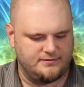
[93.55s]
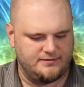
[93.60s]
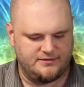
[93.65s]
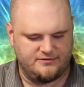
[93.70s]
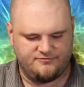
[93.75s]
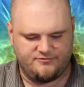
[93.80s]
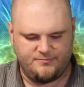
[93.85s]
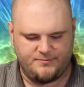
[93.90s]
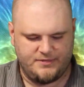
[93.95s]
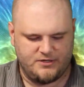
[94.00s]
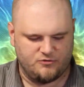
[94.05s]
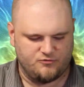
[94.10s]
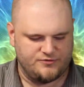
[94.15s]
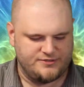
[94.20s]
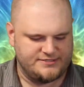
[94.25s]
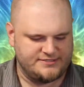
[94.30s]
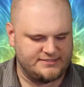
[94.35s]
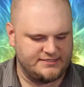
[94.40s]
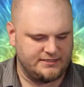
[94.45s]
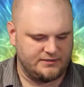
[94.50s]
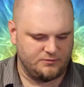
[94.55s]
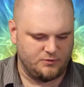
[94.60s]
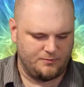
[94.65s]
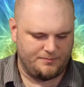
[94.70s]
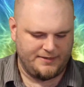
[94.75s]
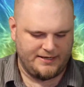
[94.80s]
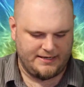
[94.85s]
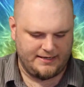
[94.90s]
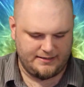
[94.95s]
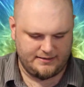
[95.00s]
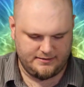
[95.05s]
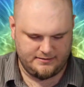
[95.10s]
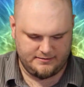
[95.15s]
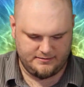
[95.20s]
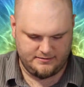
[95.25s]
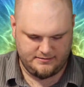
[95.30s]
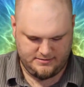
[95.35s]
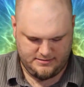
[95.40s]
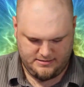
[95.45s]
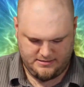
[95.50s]
given me a resealable bag,
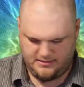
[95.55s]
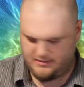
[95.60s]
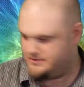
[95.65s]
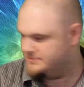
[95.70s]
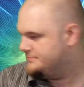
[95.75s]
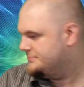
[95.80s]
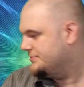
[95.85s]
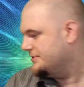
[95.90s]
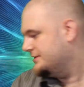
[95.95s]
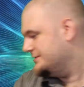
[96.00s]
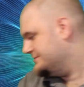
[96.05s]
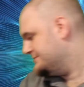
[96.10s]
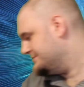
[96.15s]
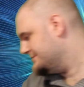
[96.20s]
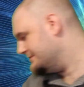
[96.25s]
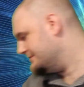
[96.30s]
but